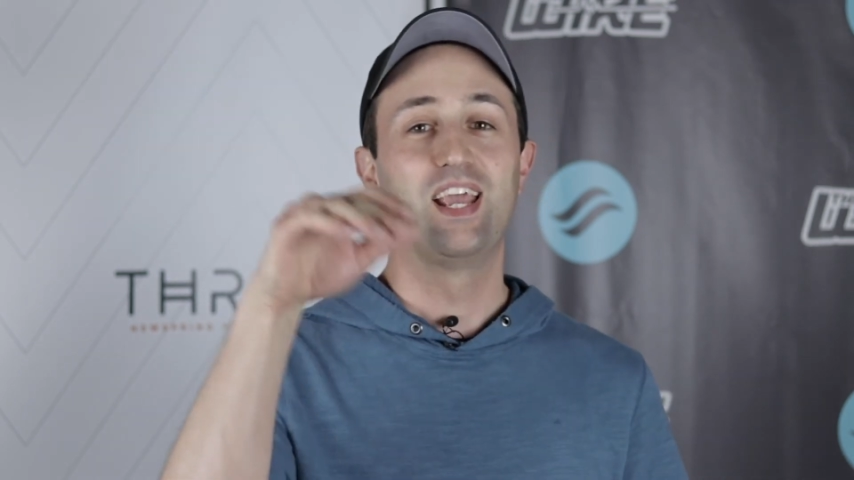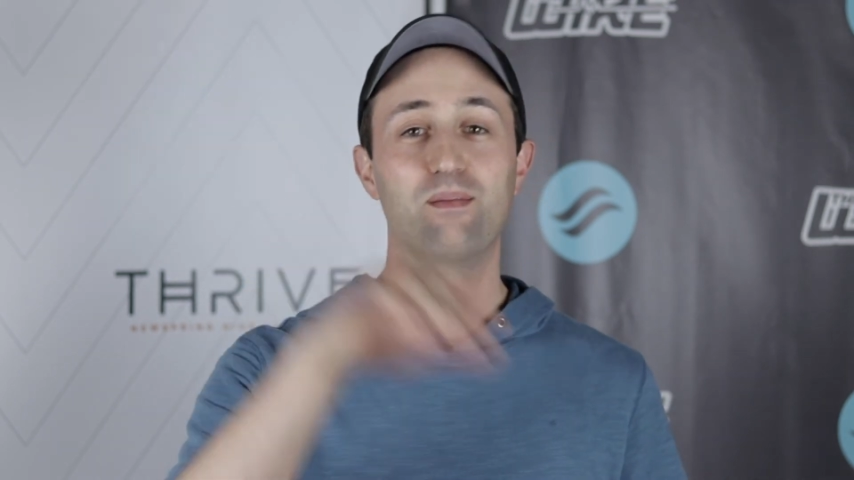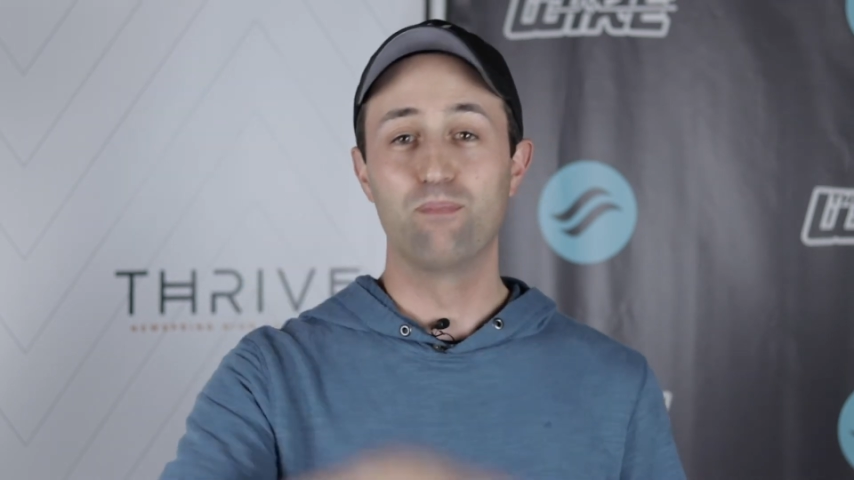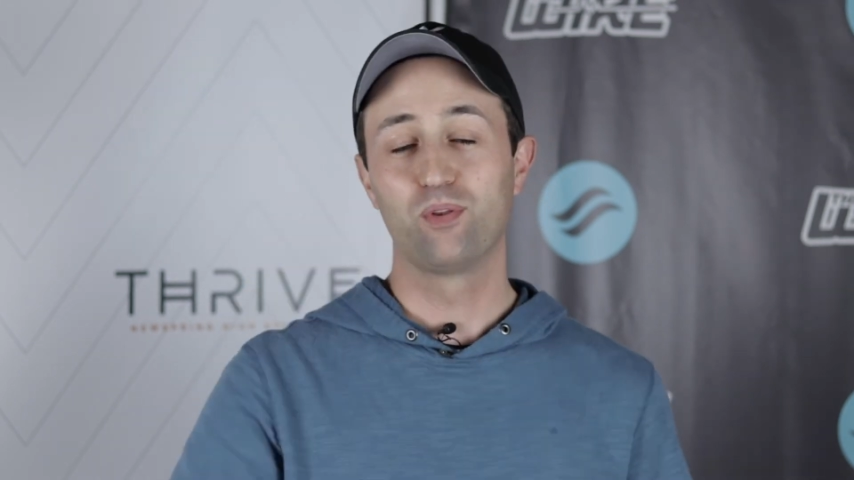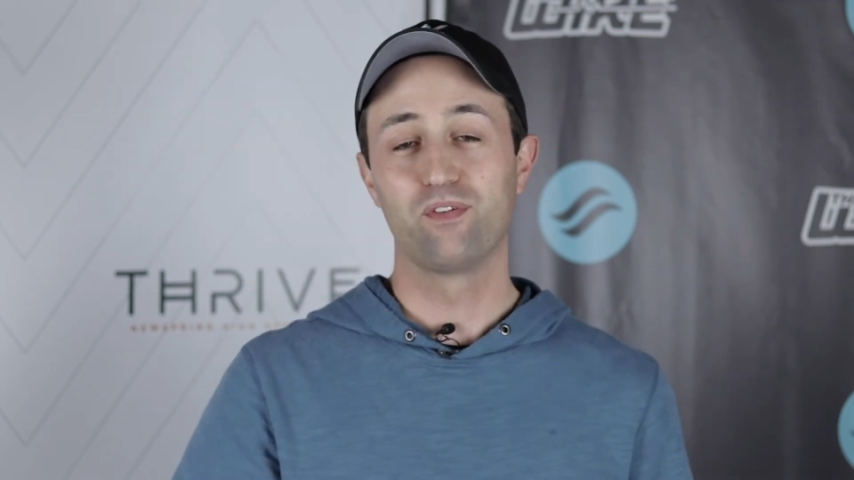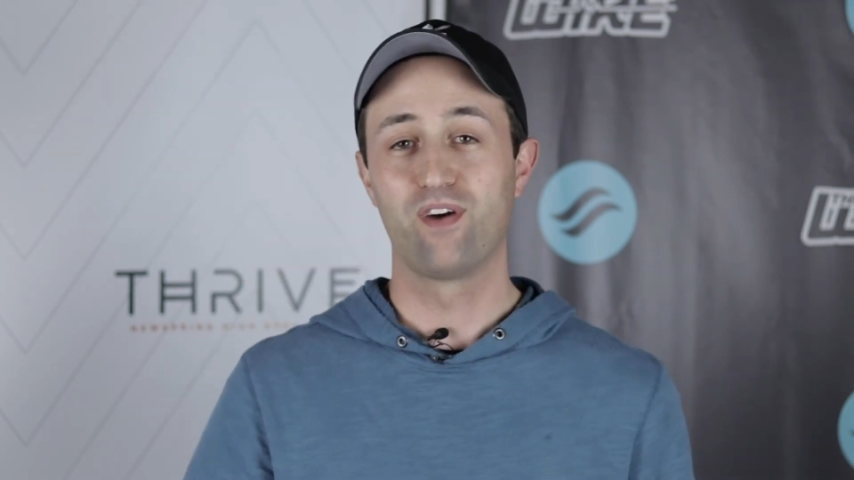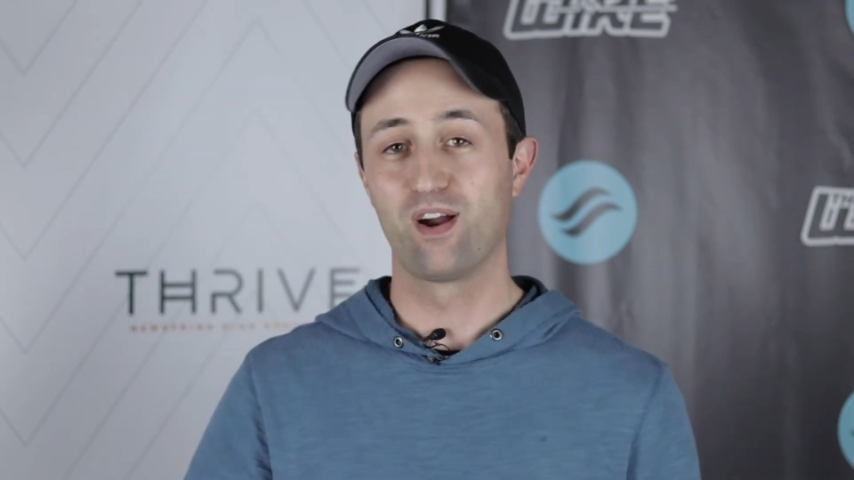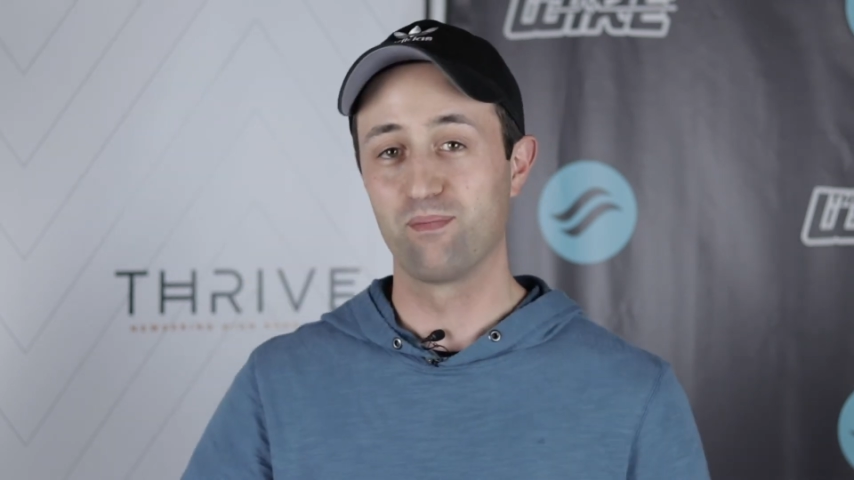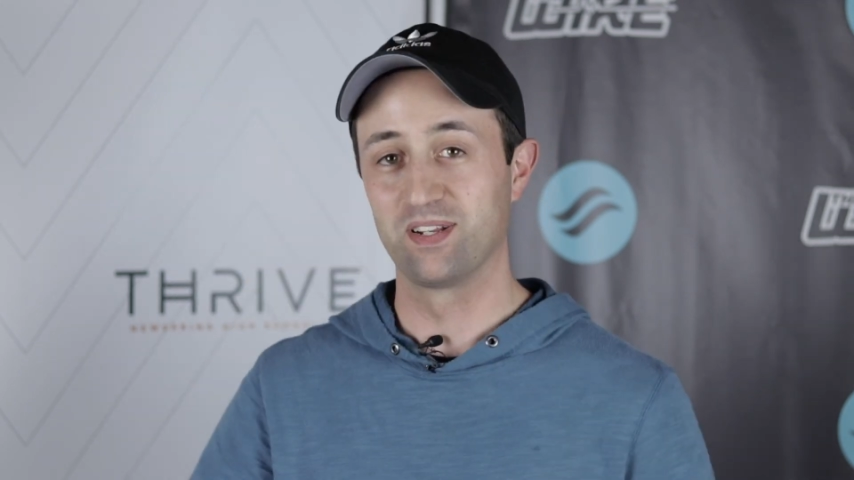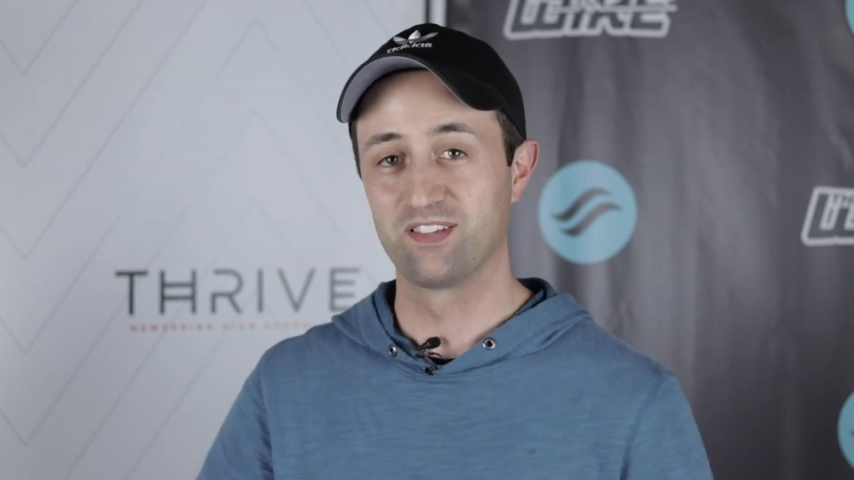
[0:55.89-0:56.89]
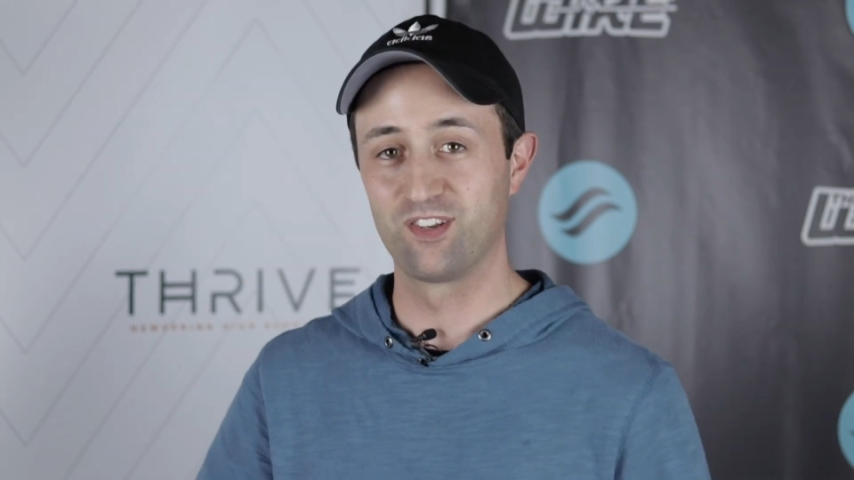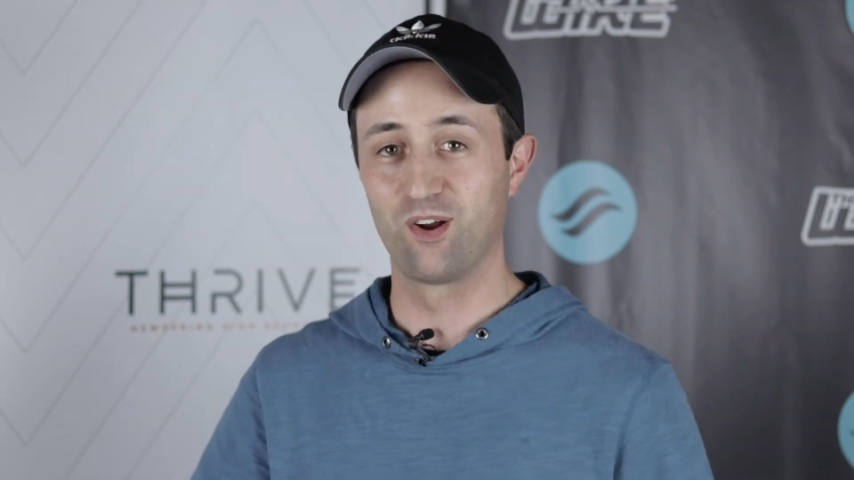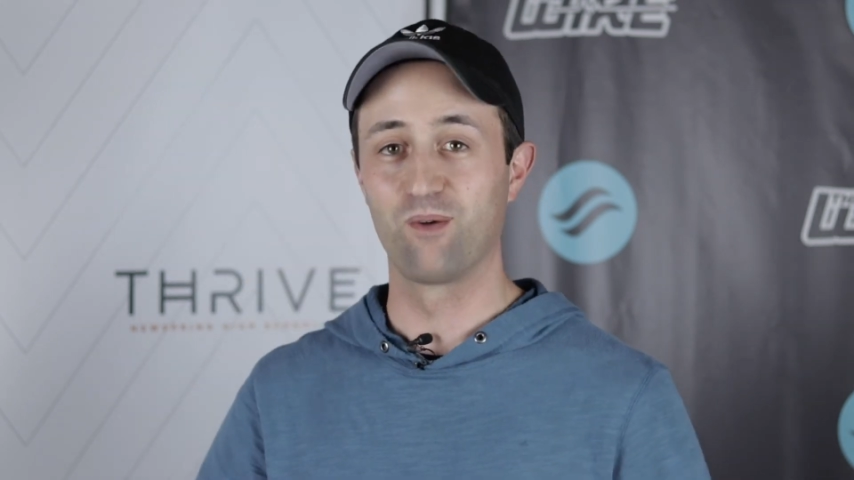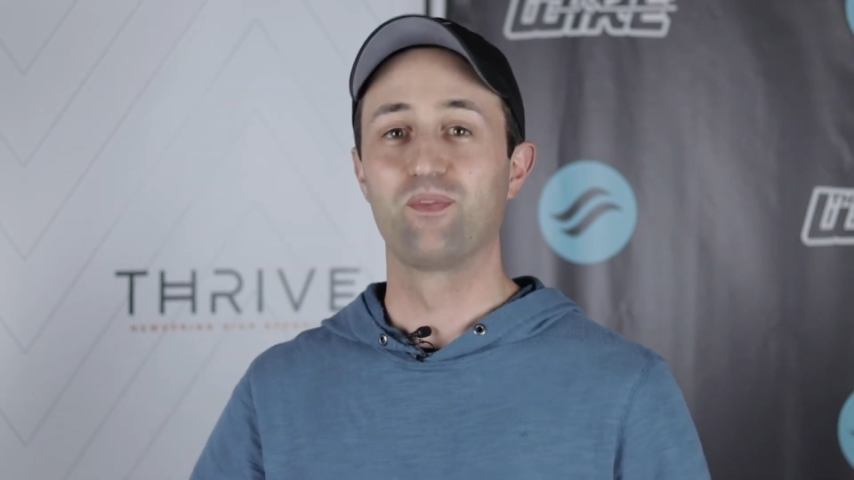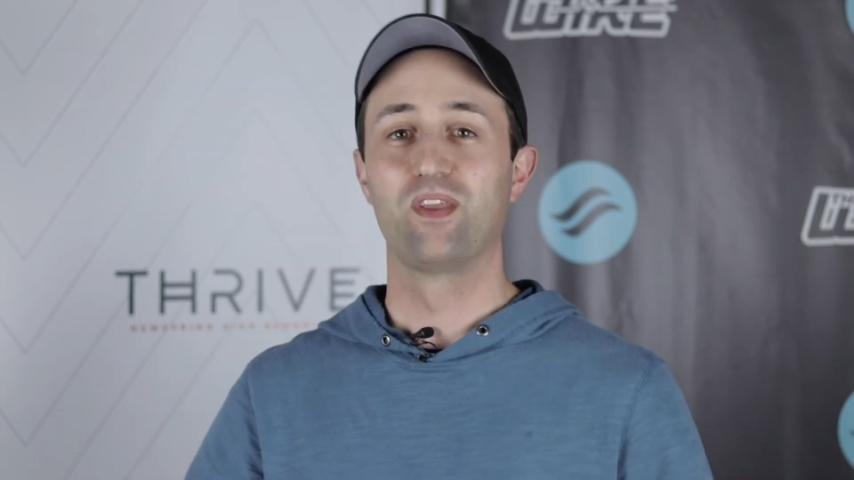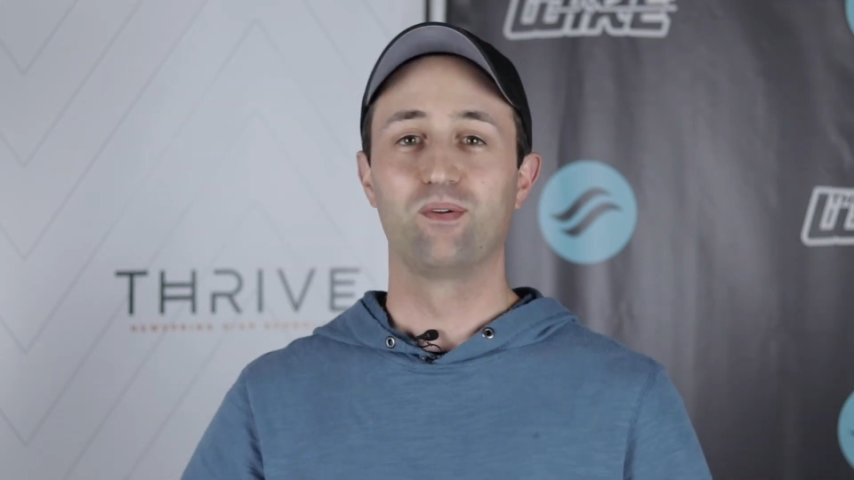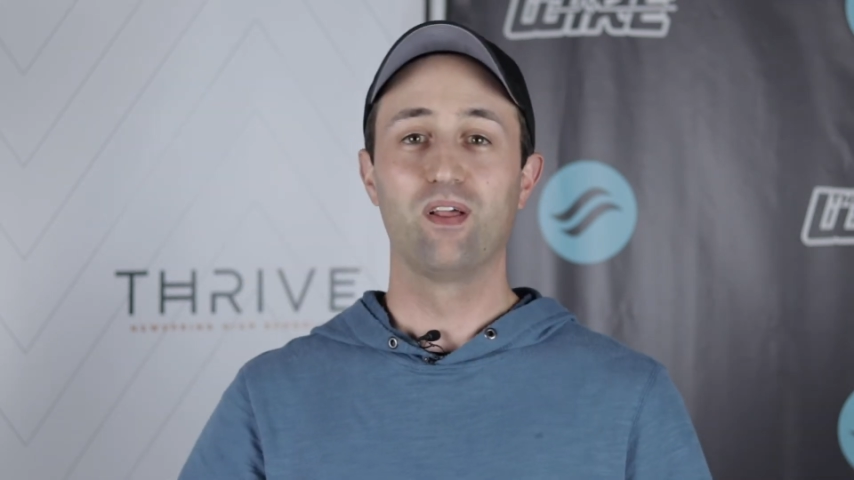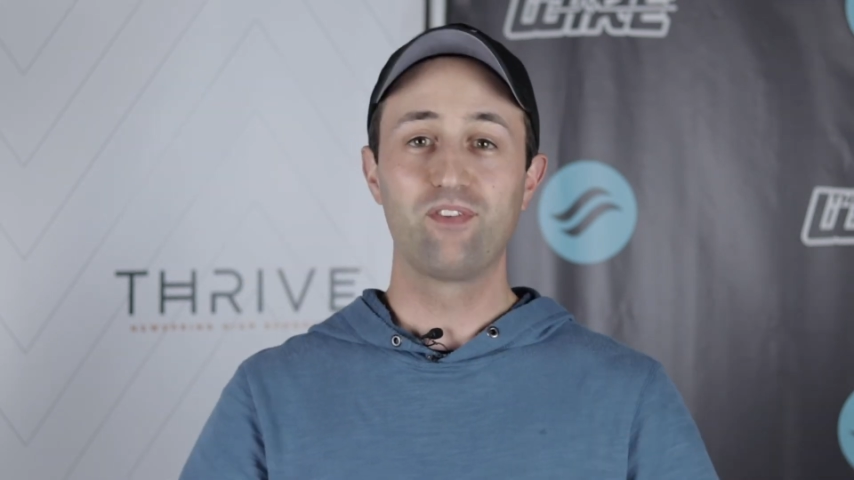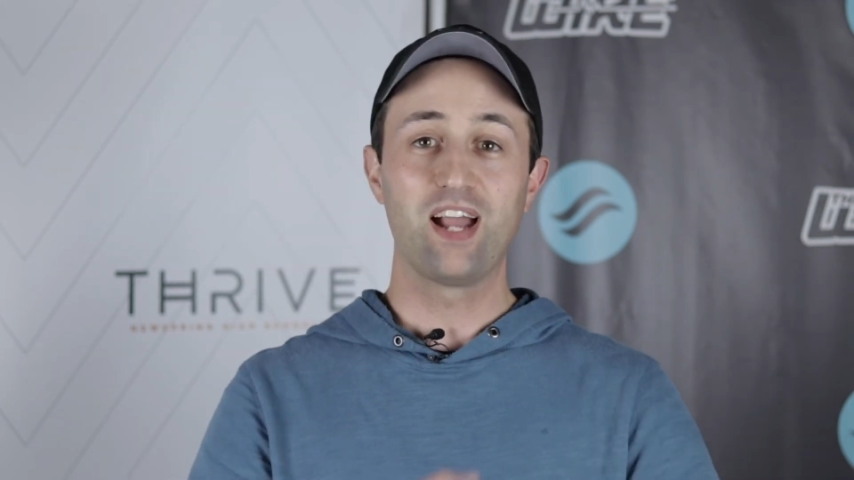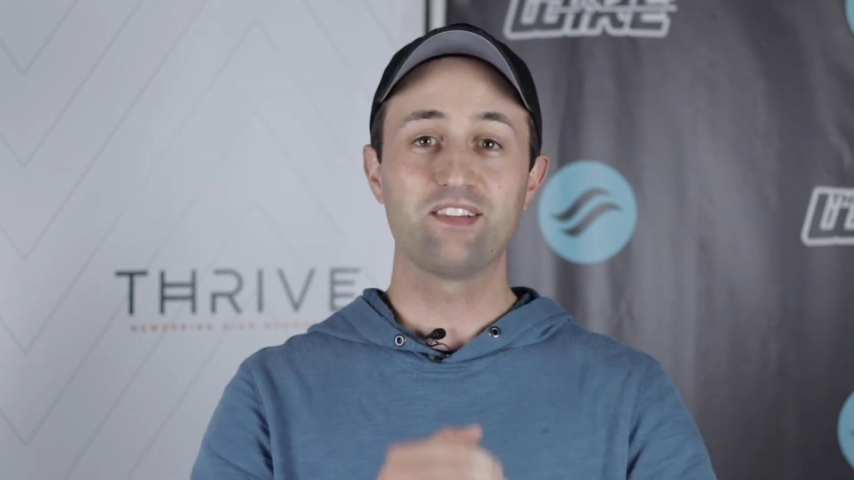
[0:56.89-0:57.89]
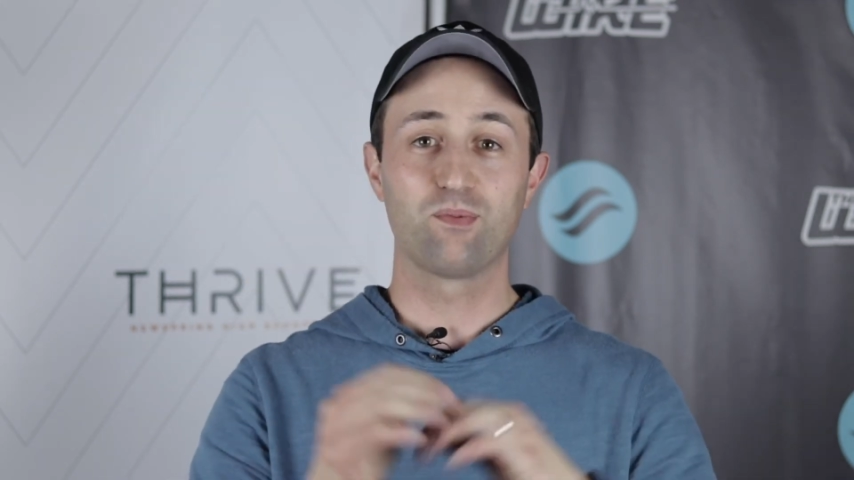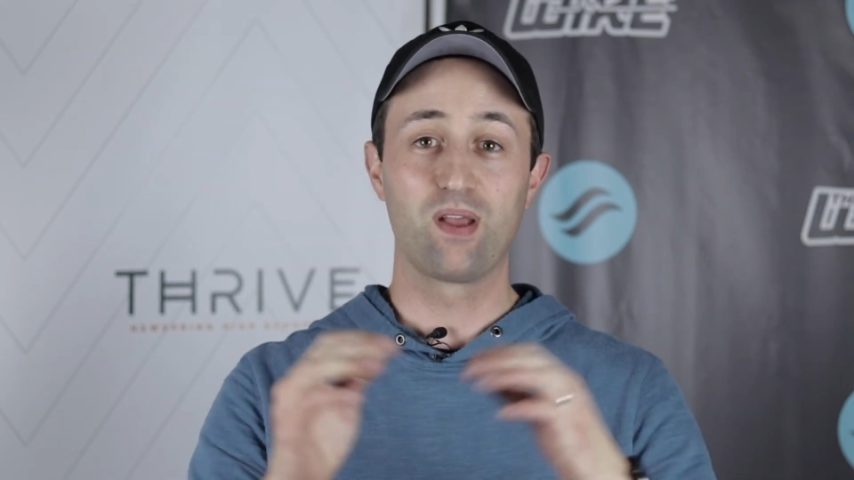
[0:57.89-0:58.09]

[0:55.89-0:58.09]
in both environments. So love you guys.